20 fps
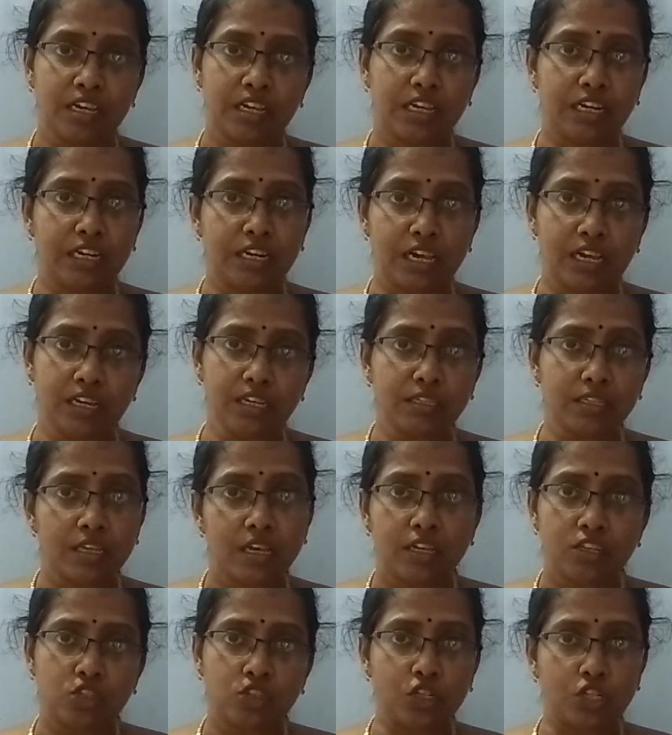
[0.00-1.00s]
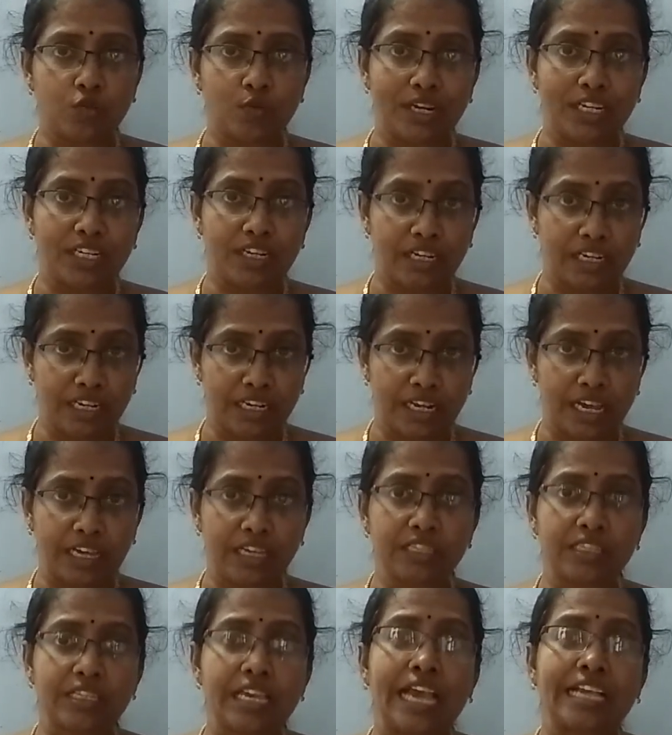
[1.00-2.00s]
India is situated. India
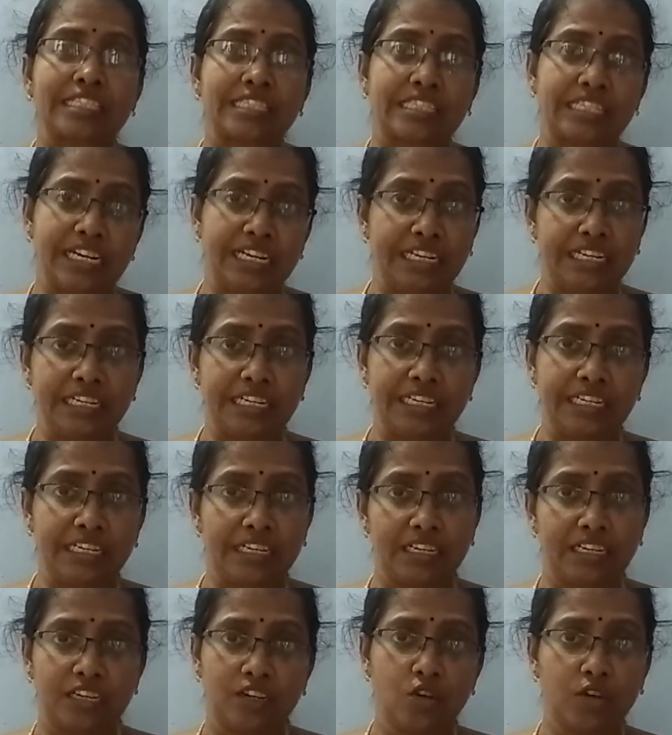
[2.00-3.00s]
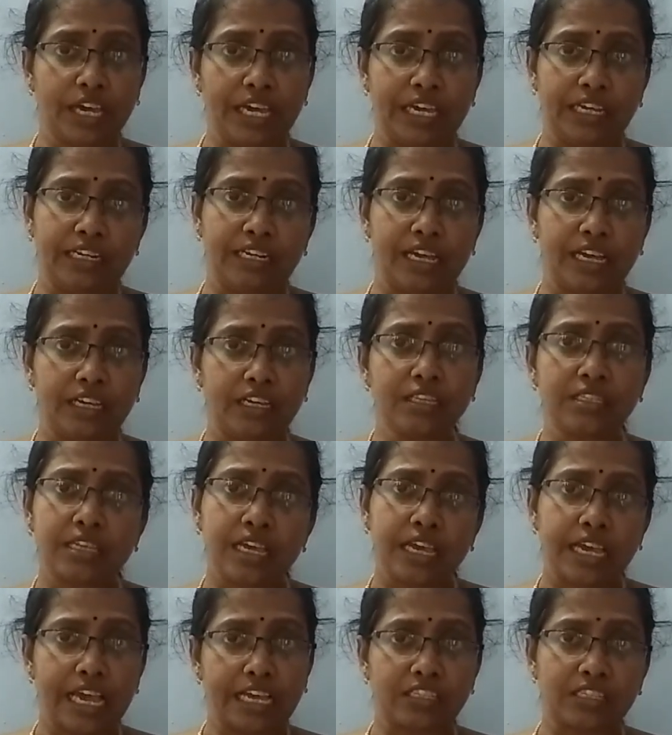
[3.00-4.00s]
is extended. Okay, India is
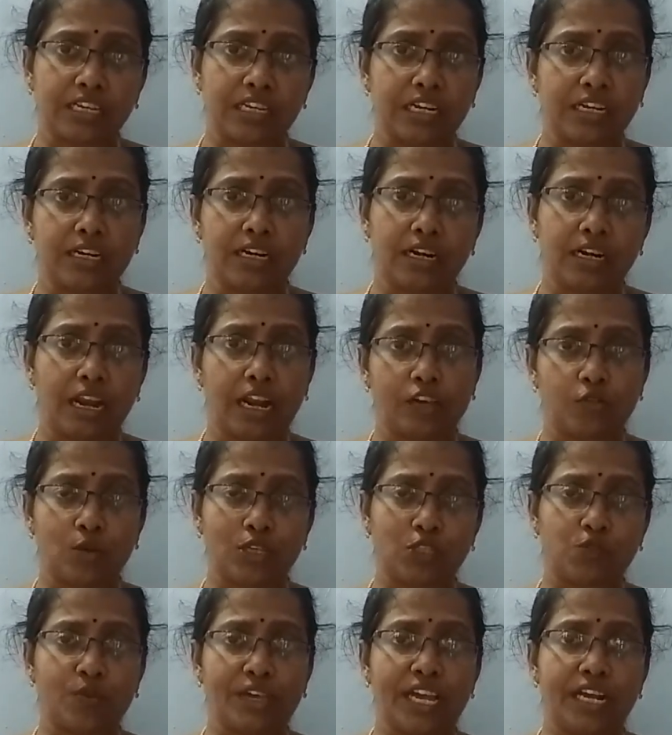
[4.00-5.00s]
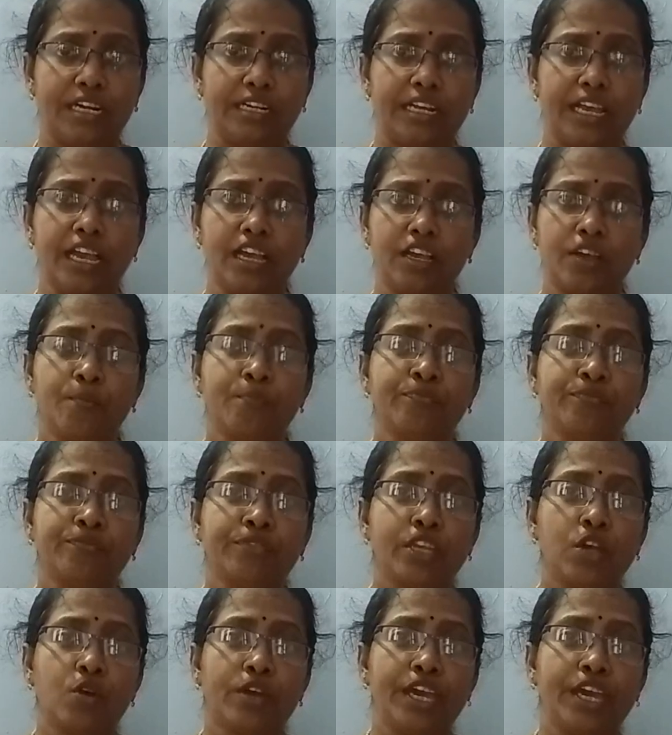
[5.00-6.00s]
extended. Likewise we can take.
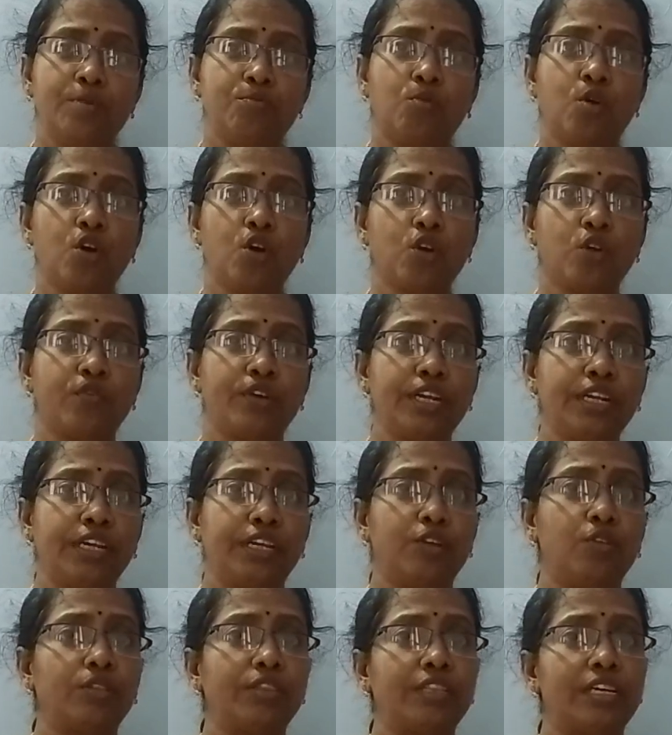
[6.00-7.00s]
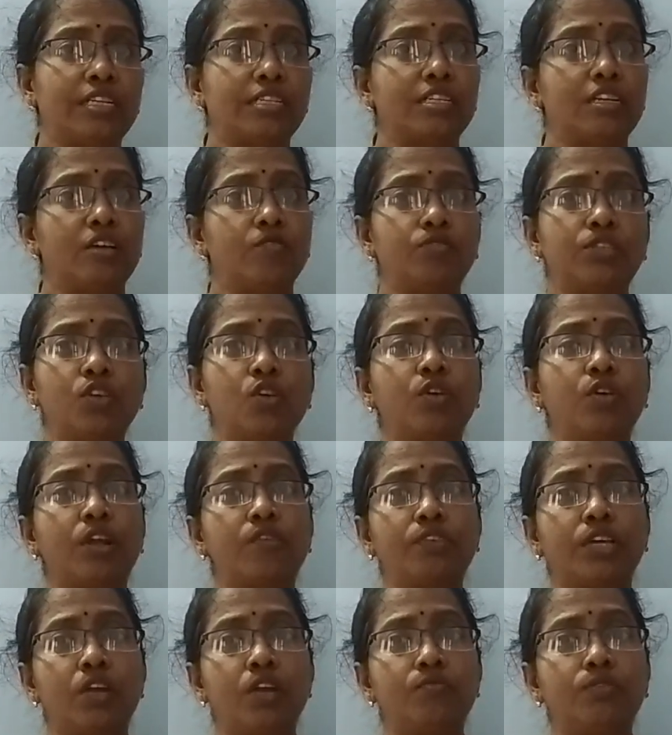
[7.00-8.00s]
Okay, moreover, that
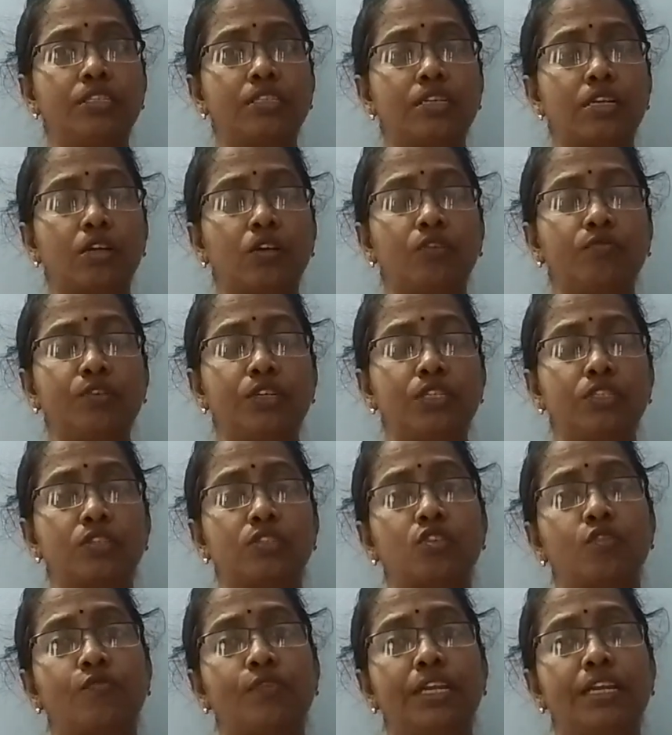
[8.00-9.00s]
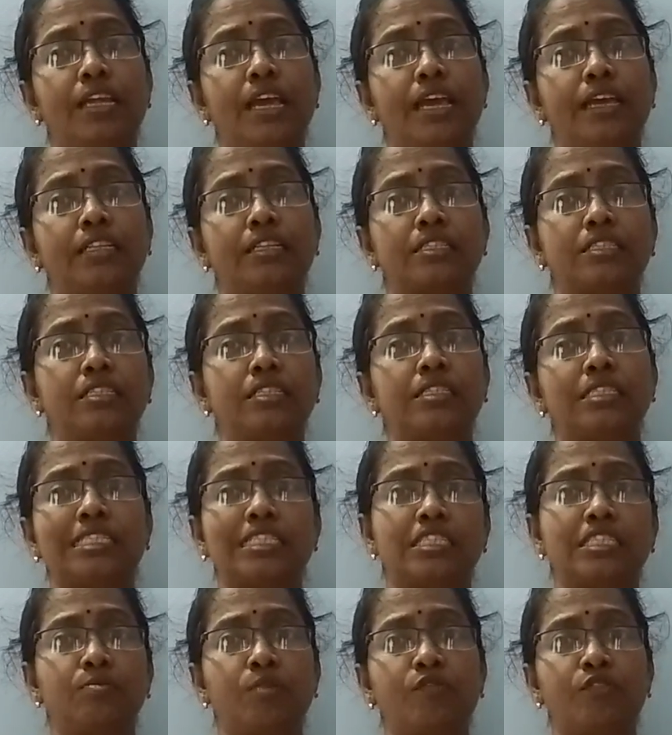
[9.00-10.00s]
physiographical features of India in the sense,
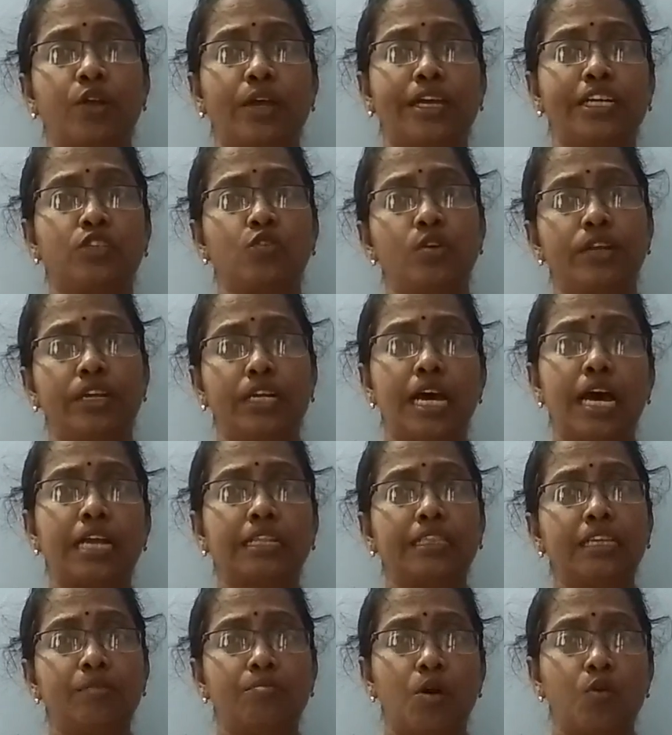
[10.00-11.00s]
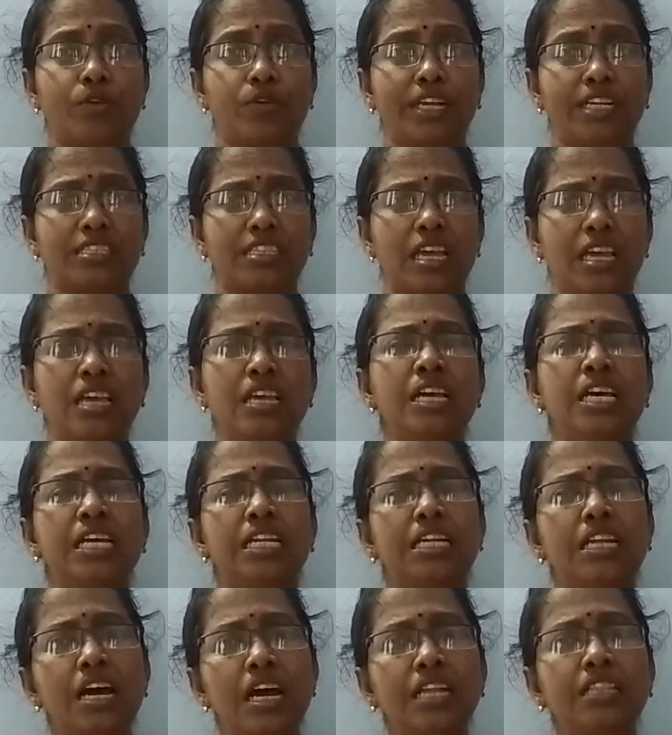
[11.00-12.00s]
just before I told northern mountains.
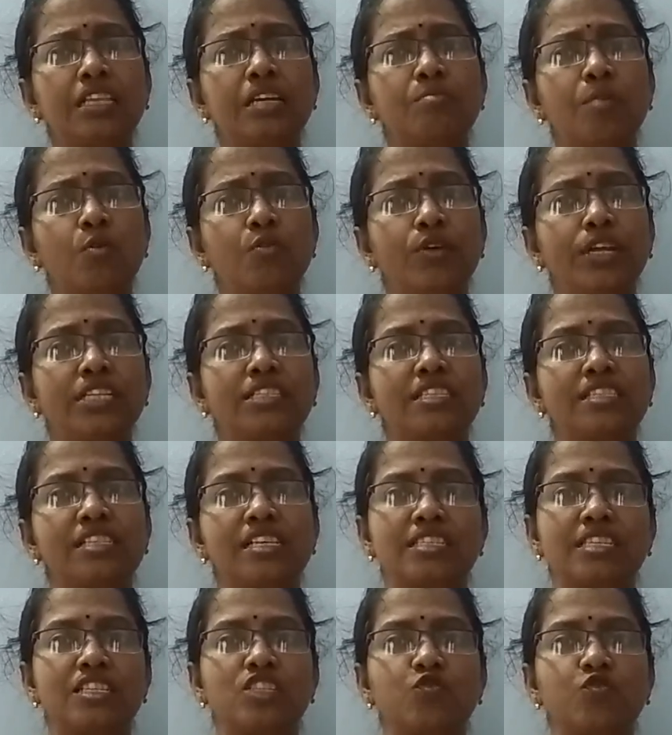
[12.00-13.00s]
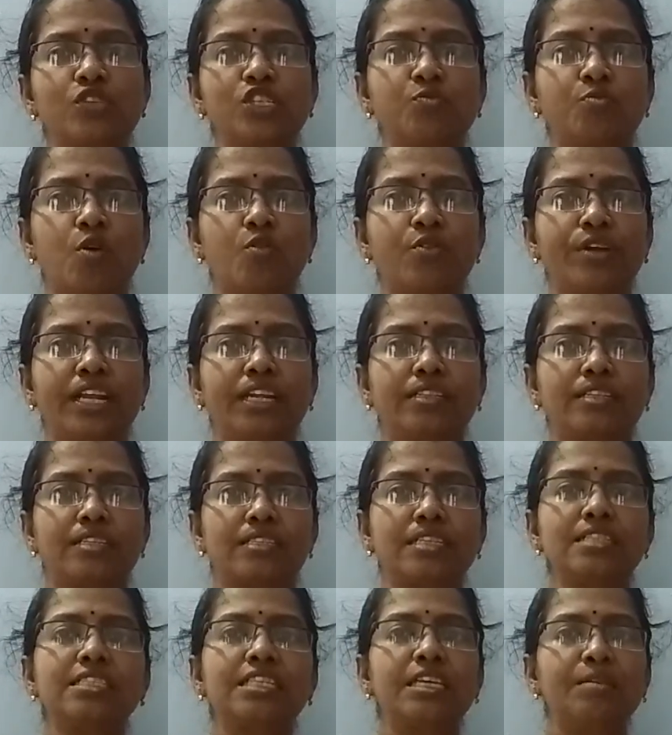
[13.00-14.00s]
Northern mountains in the sense, which mountain in the
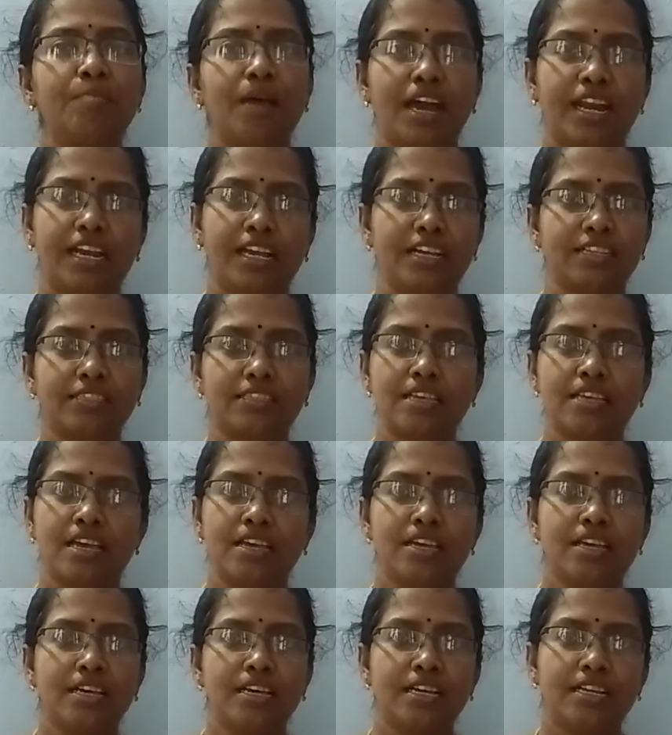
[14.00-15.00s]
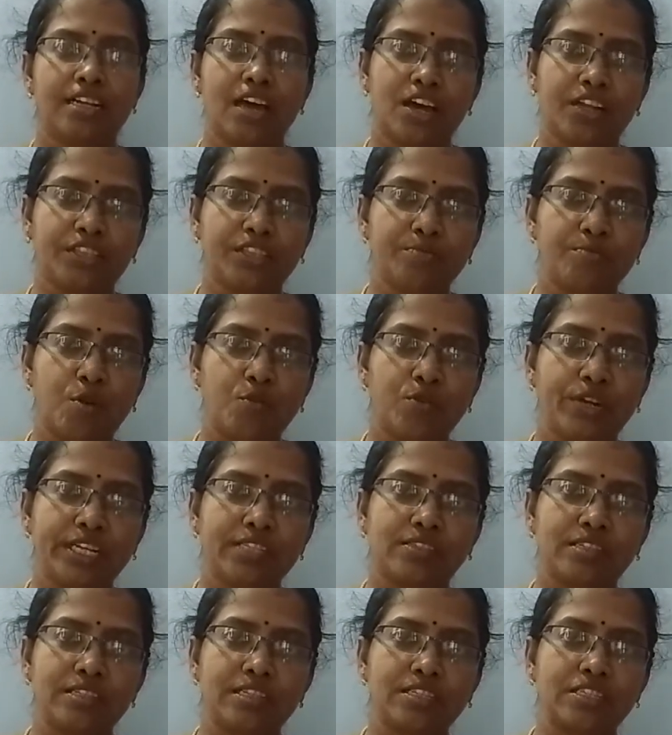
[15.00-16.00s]
sense? Himalayas. Northern
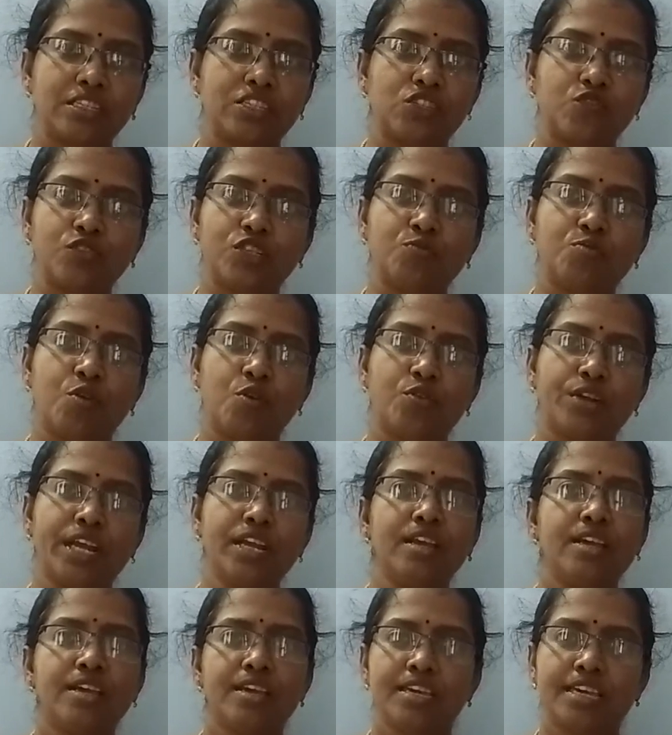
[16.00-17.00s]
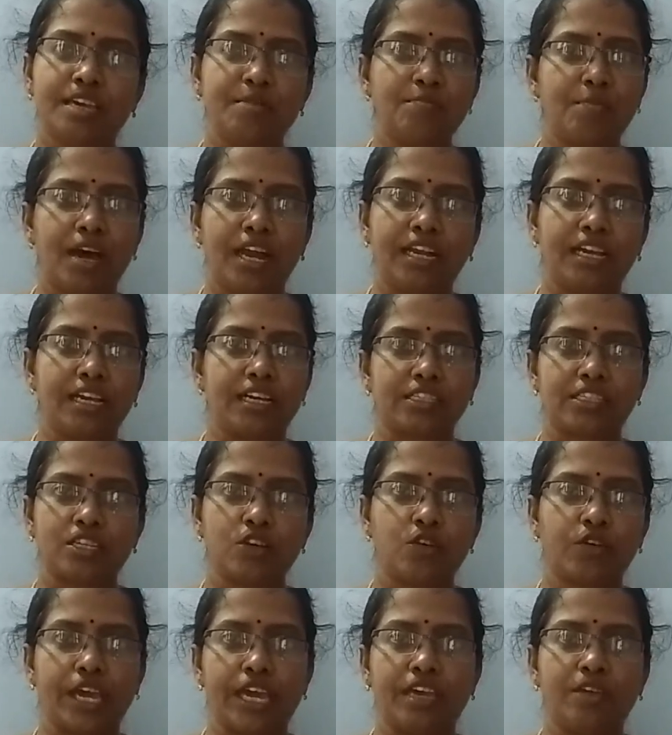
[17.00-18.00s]
mountains in the sense, which mountain? Himalayas.
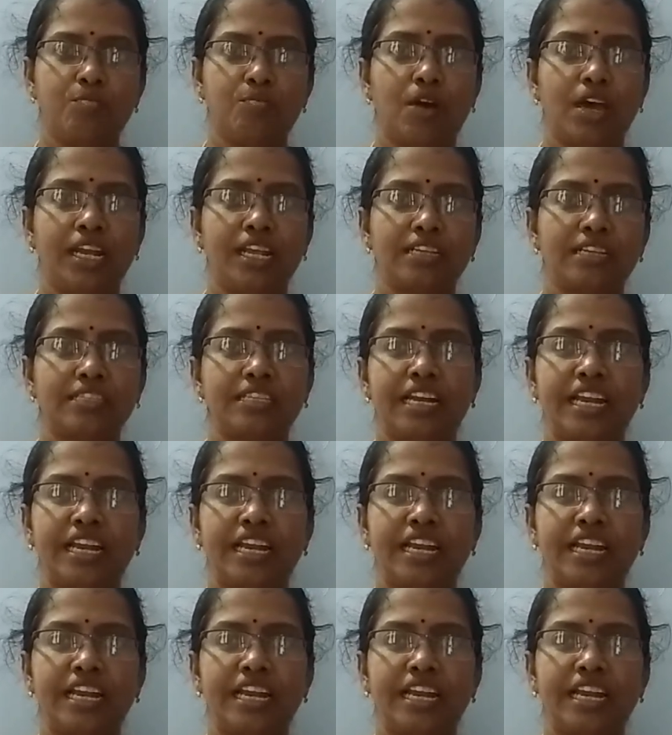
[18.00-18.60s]
Okay, Himalayas.